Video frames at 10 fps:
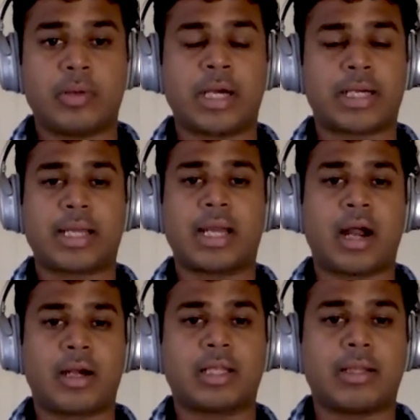rectangle
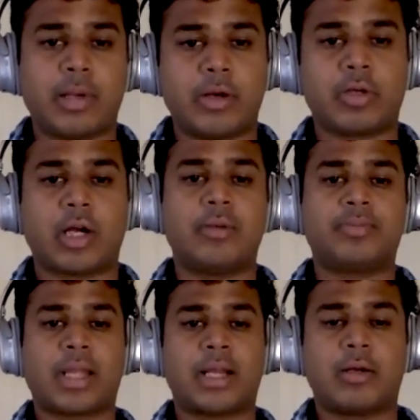under the maroon curve,
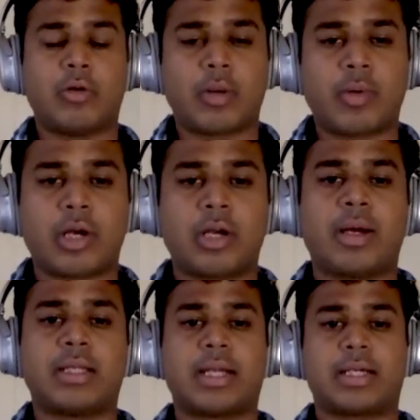and lower bounded
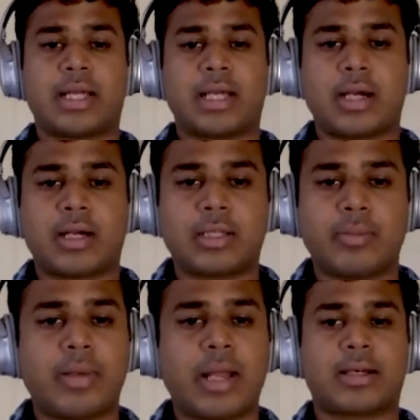by the rectangle under the
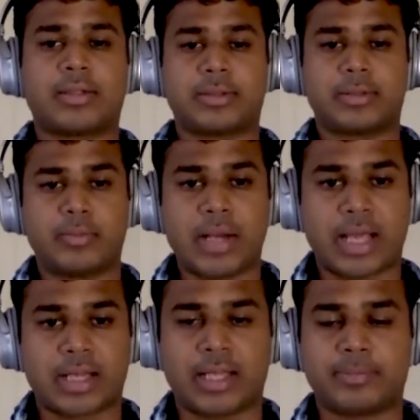
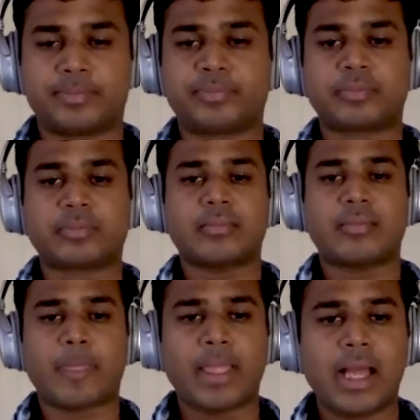black line.
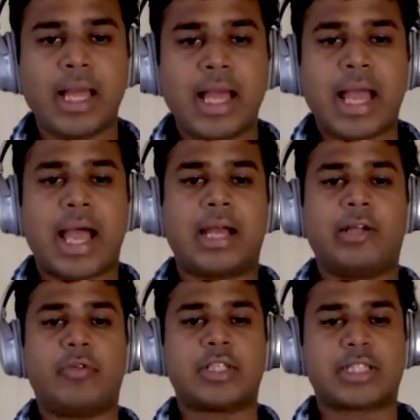And
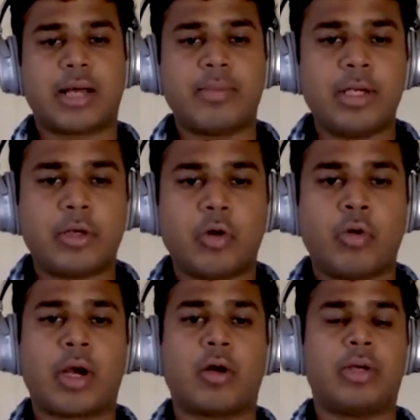if we sum it
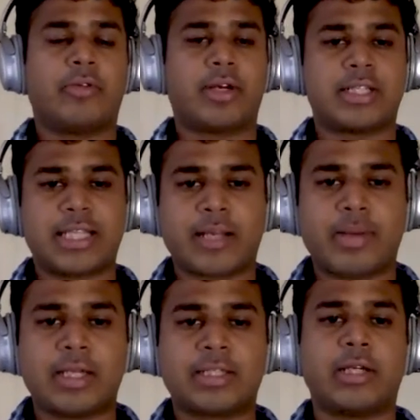over different
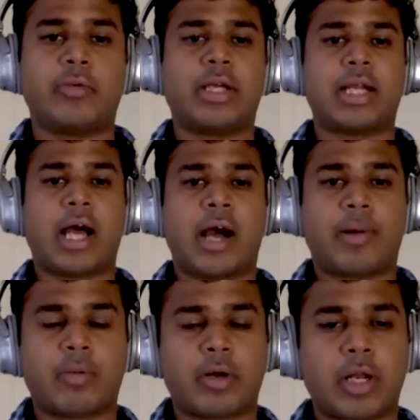segments, then we get an
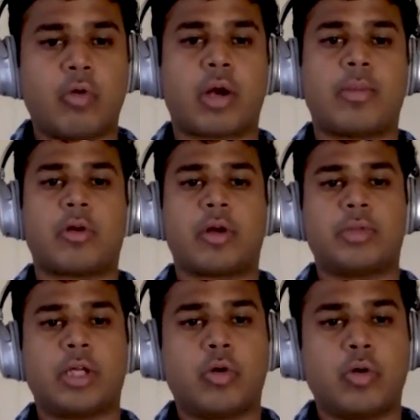upper bound and lower bound of
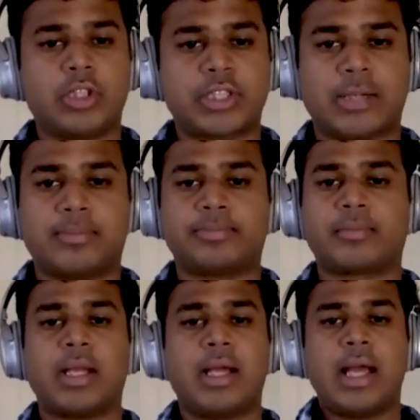the whole sum.
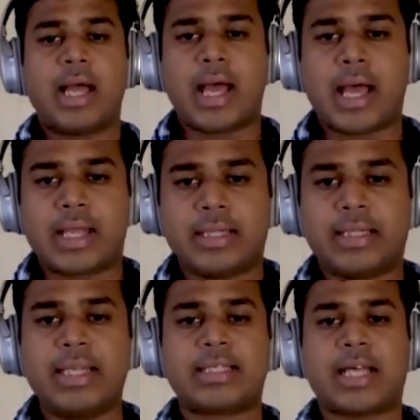And
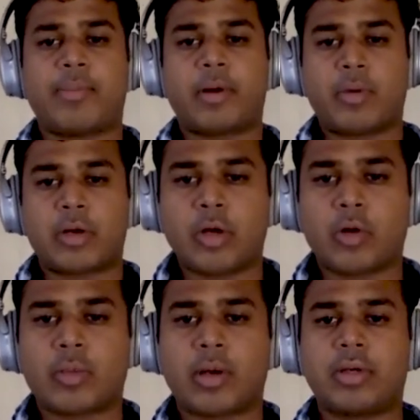this upper bound and
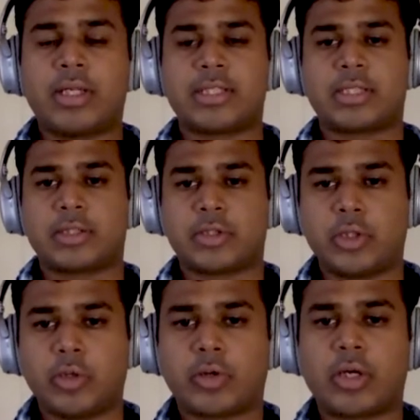lower bound is
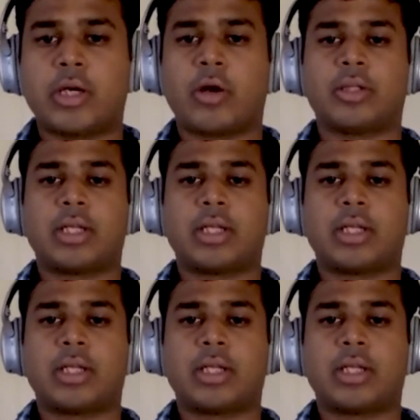denoted